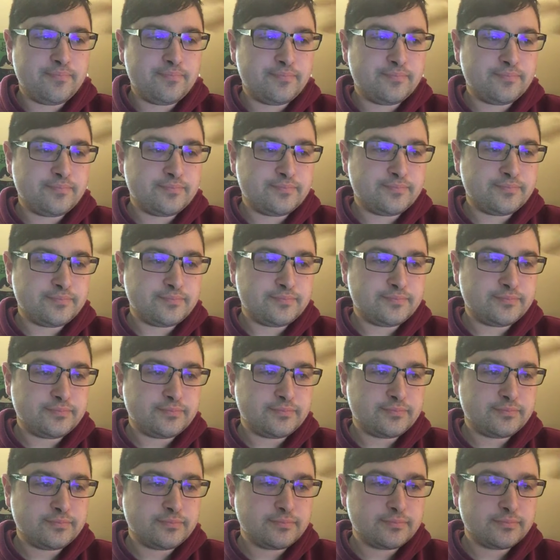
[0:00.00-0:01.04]

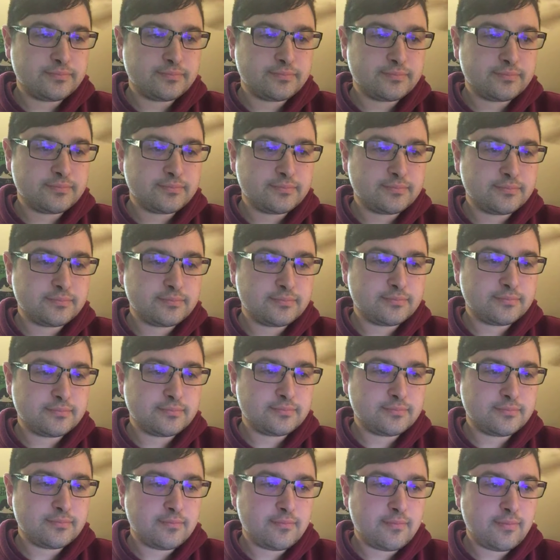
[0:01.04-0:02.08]

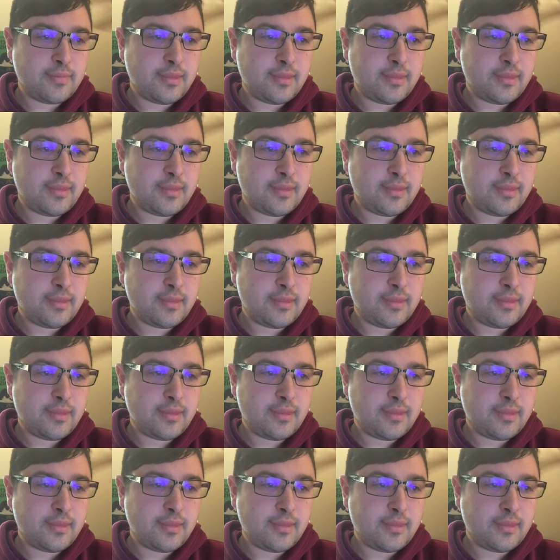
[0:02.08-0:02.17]
[no speech]